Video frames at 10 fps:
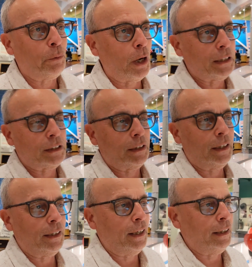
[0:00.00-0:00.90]
Watson,
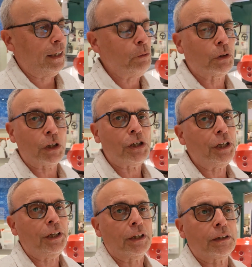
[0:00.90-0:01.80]
and he was a
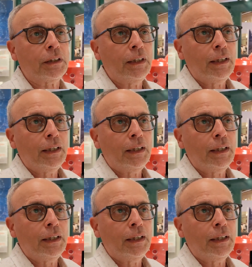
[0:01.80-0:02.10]
genius.